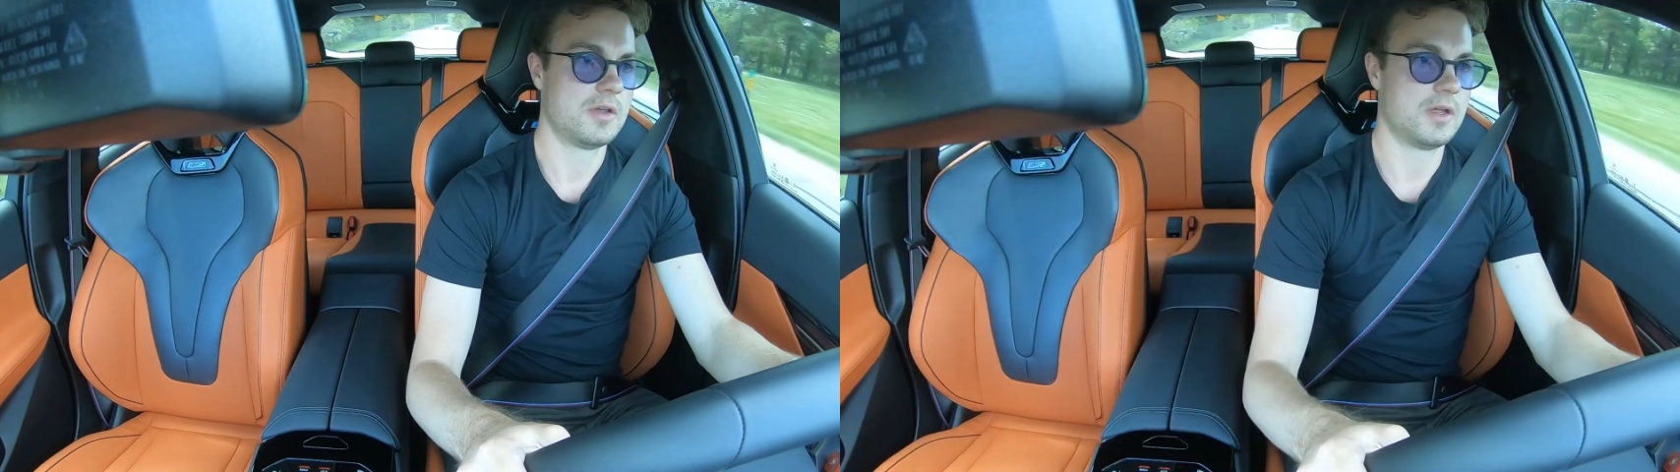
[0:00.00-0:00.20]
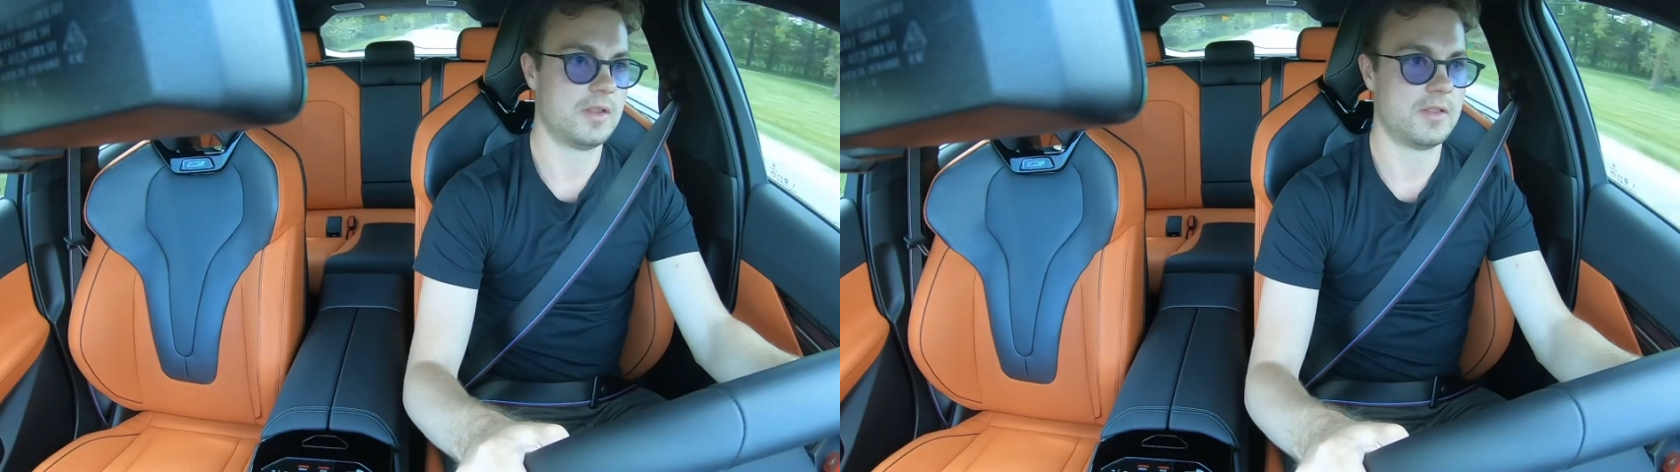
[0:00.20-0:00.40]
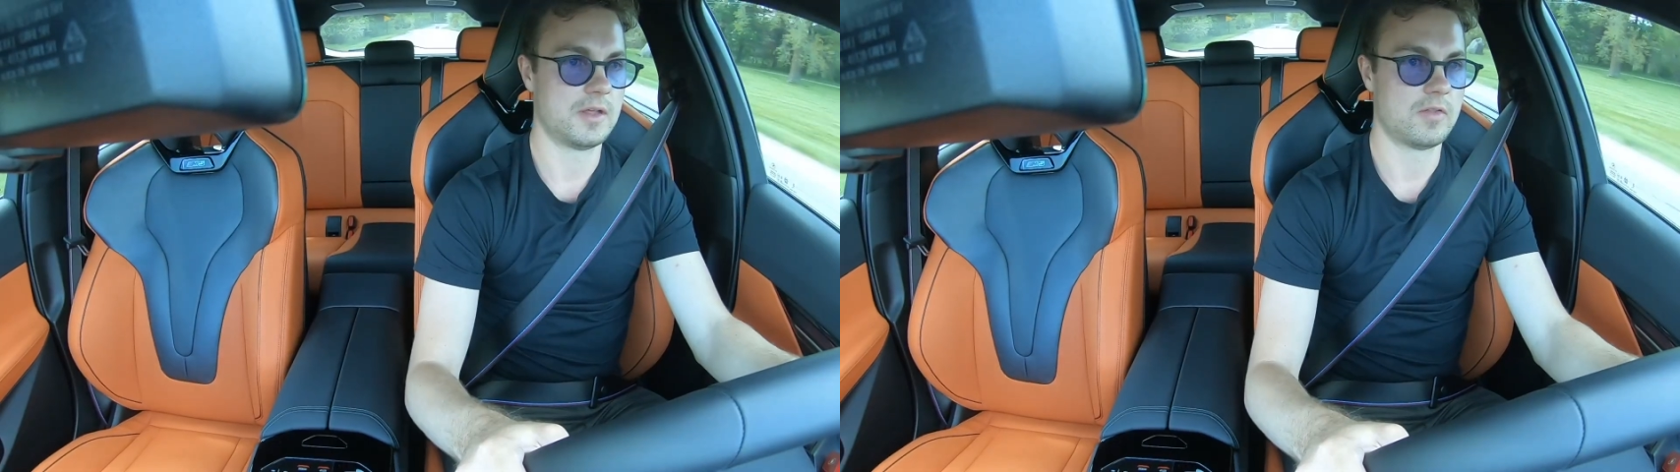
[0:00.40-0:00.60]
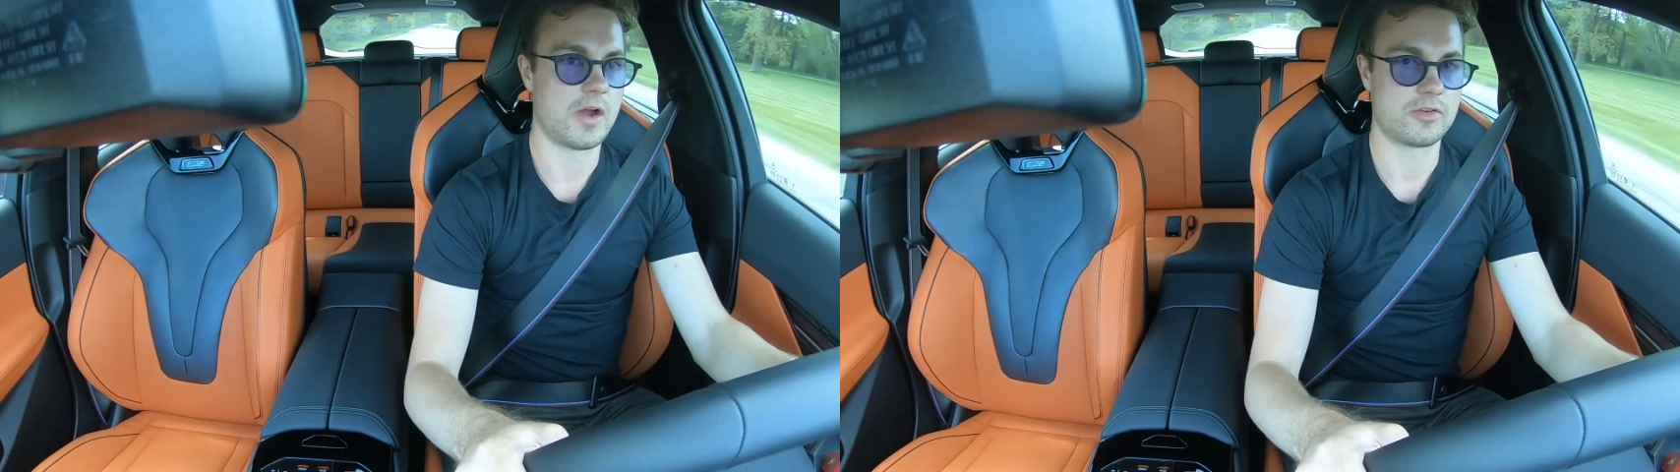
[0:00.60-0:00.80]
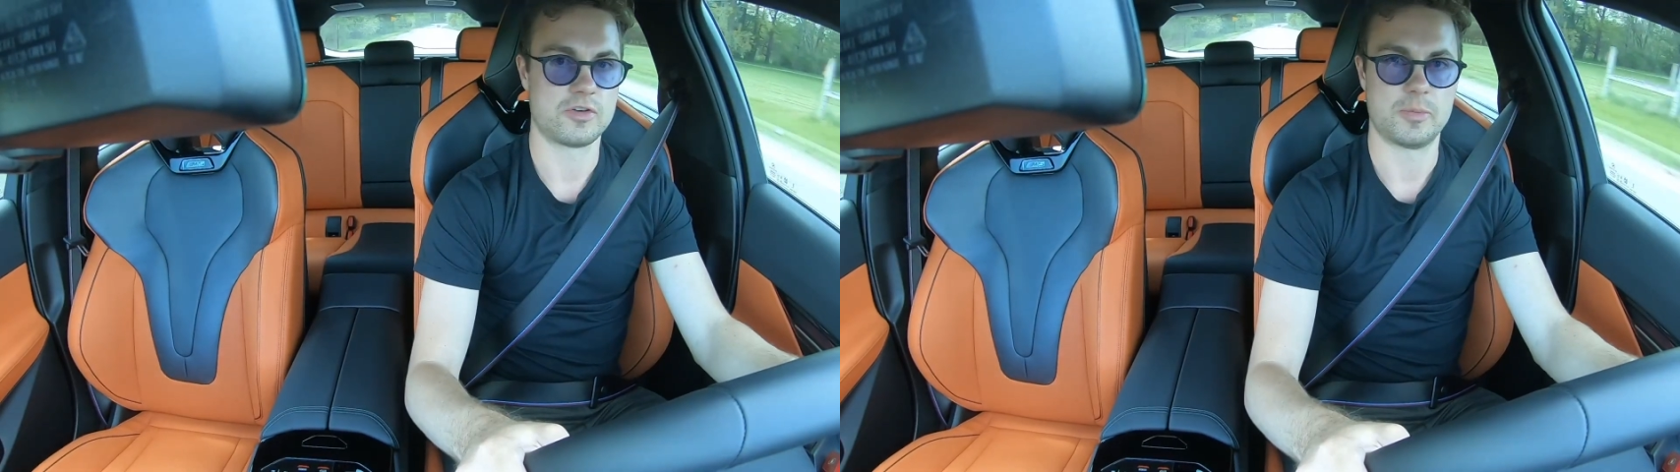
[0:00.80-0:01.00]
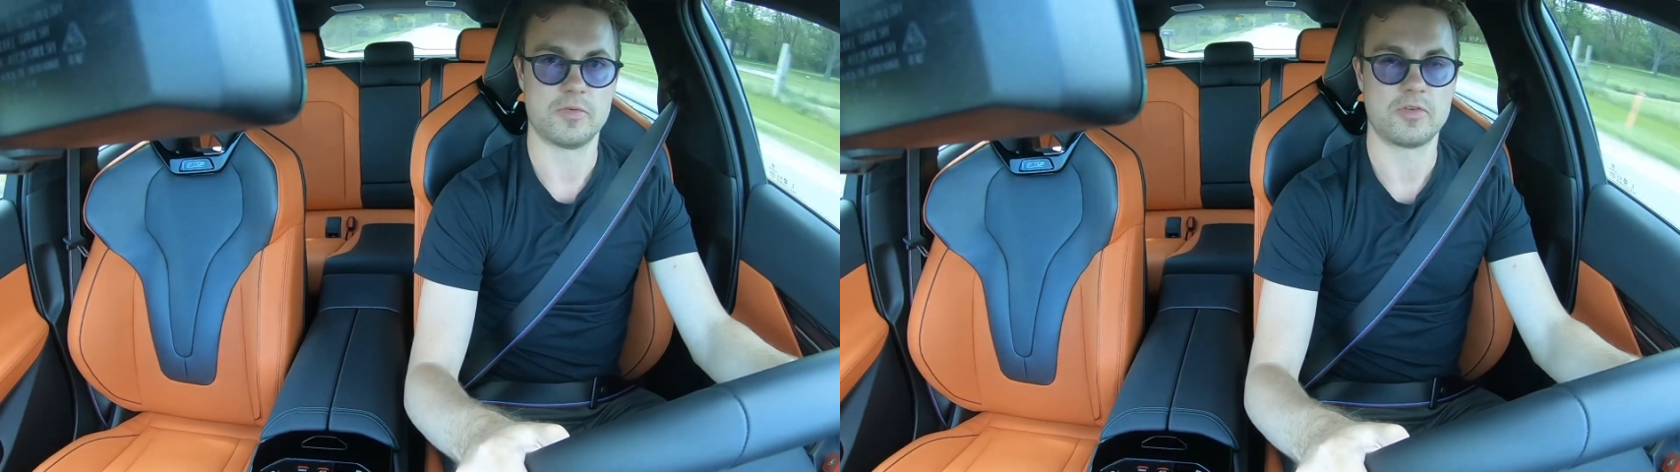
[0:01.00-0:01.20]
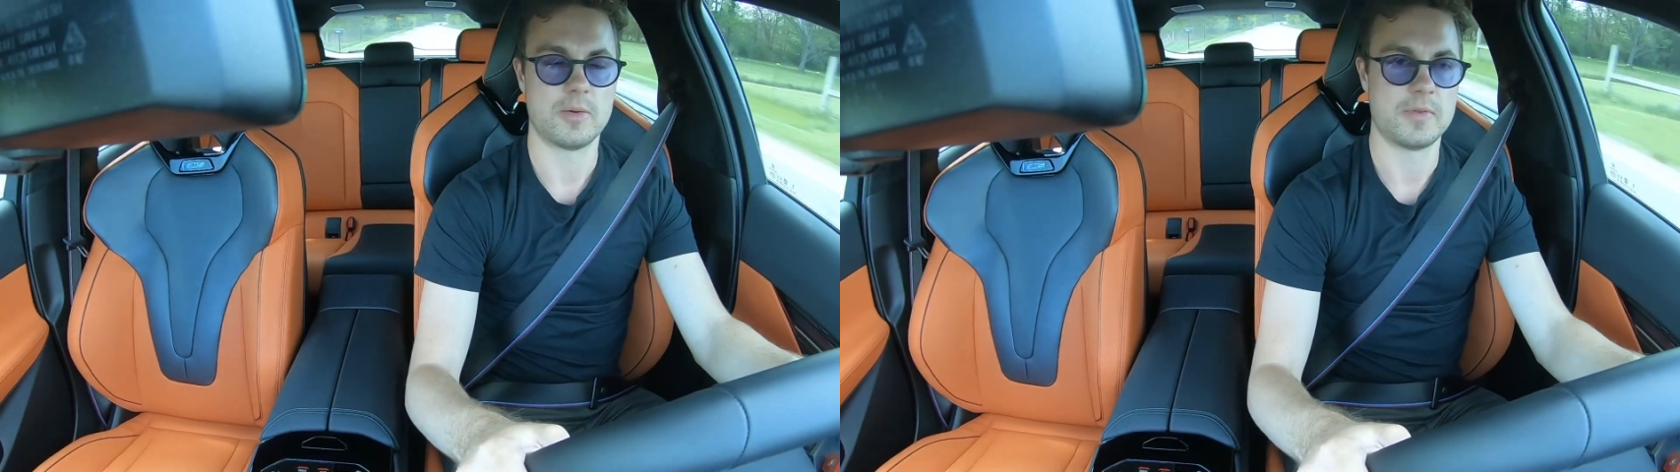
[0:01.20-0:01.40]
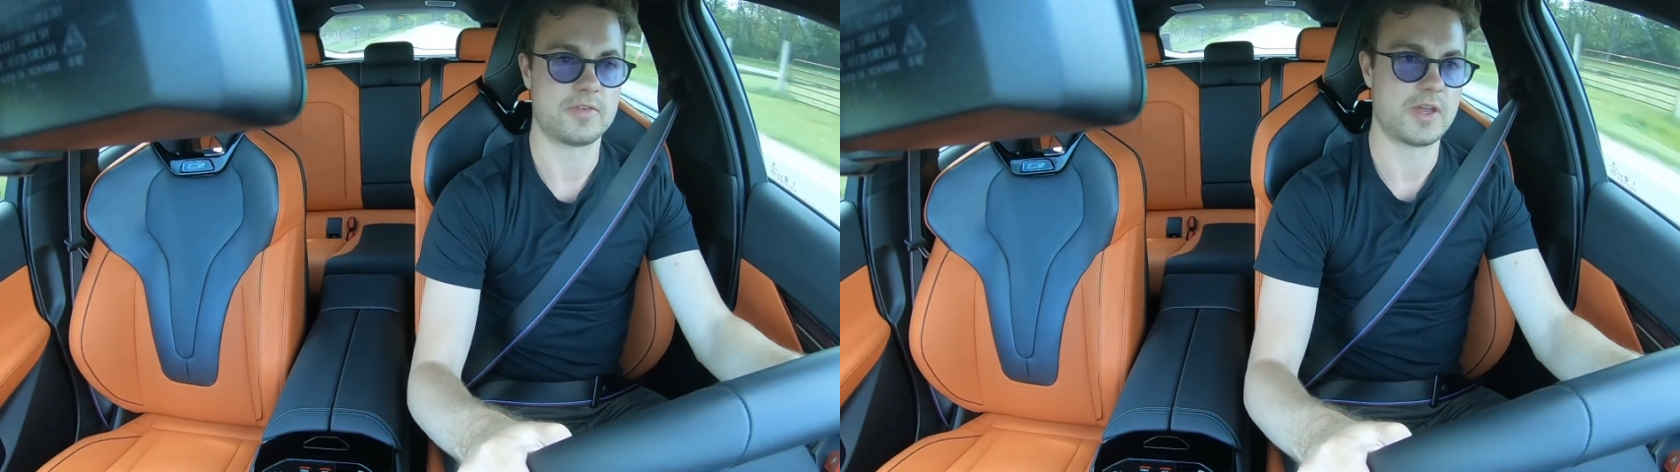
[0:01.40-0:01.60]
in the luxury
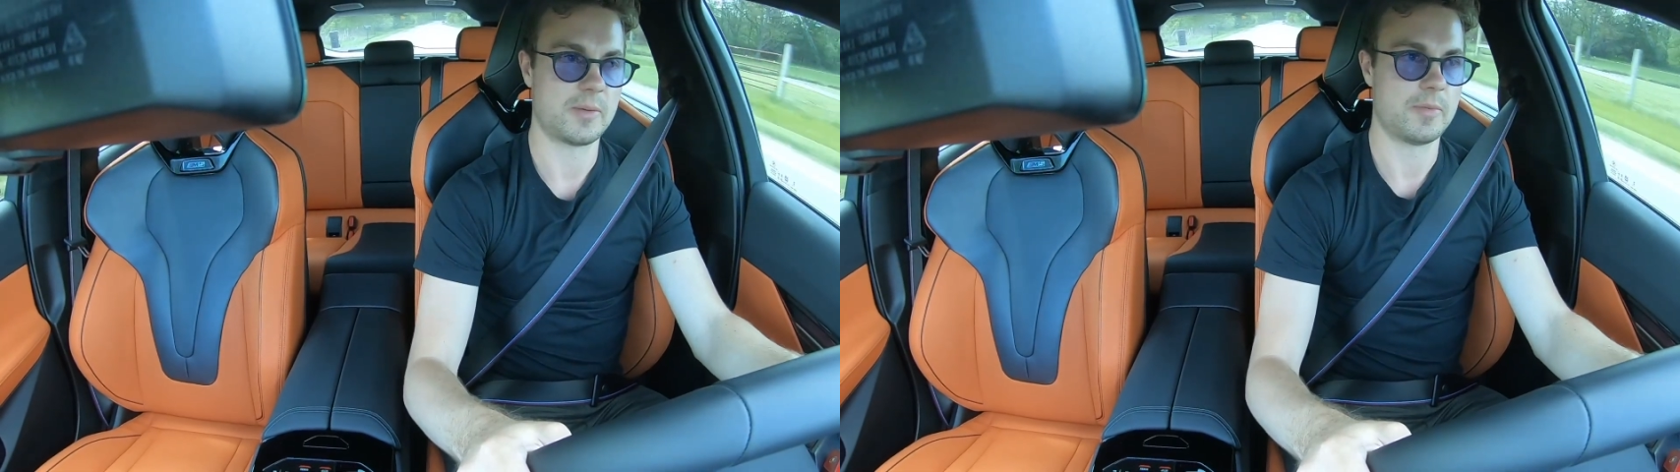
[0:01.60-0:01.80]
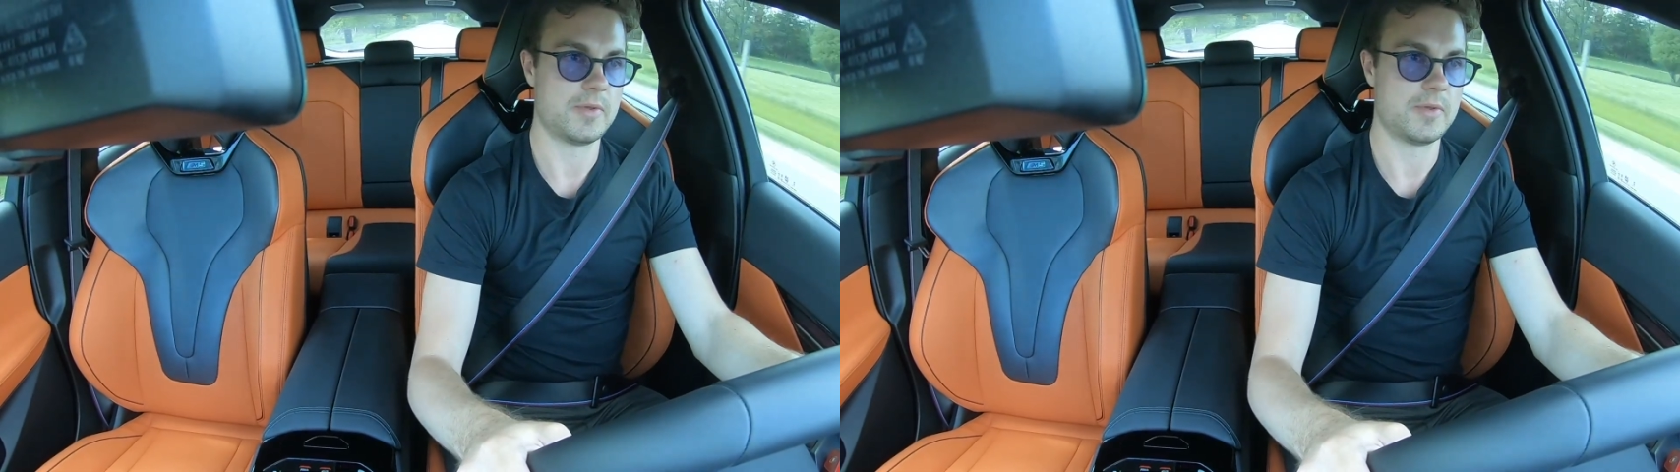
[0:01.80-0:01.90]
performance segment,